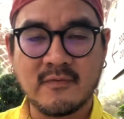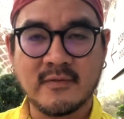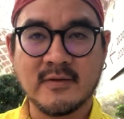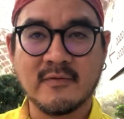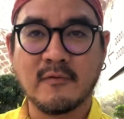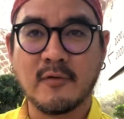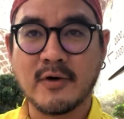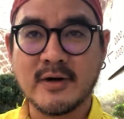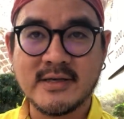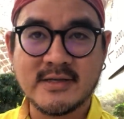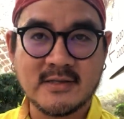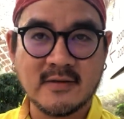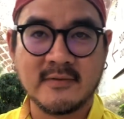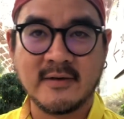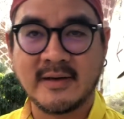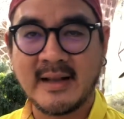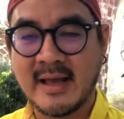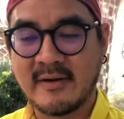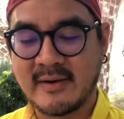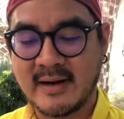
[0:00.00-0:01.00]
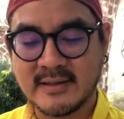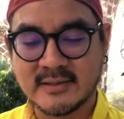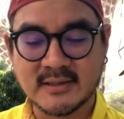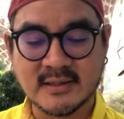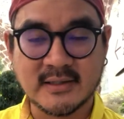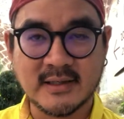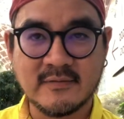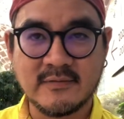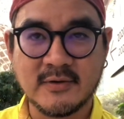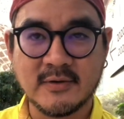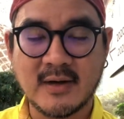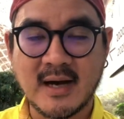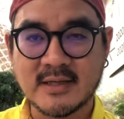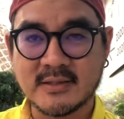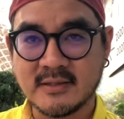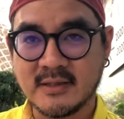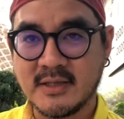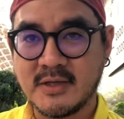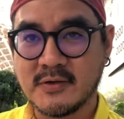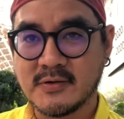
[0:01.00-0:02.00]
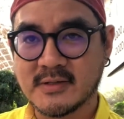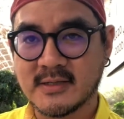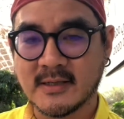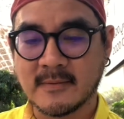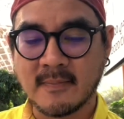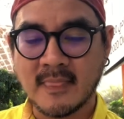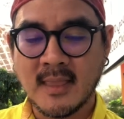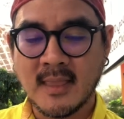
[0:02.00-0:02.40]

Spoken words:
voice of the narrator if you're actually using